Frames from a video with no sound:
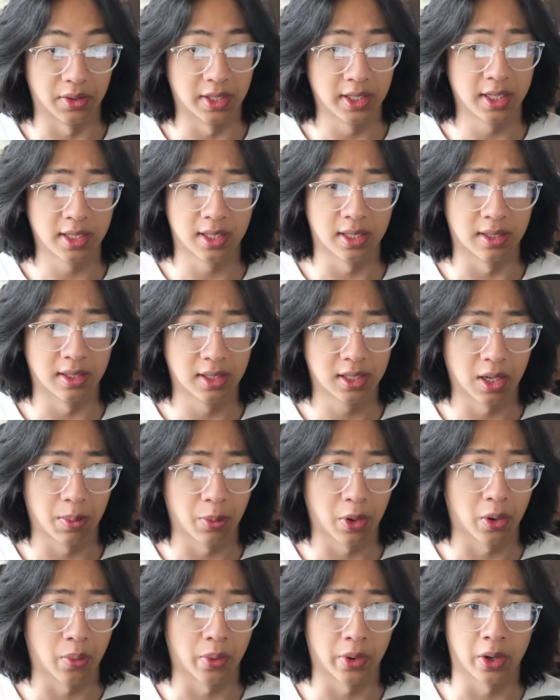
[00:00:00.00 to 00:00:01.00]
this isn't
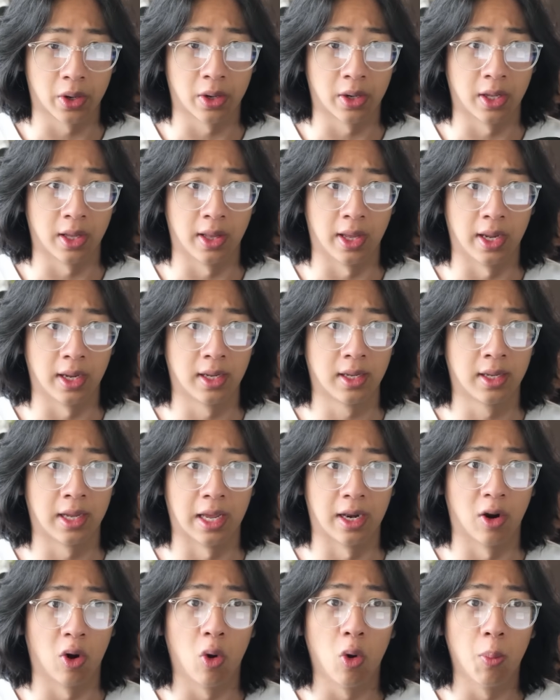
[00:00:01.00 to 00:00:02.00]
somewhere where you're going to like
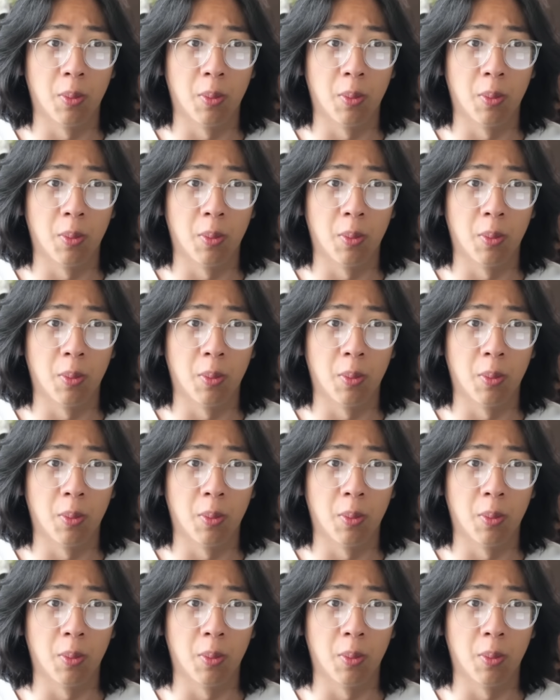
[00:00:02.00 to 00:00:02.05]
get a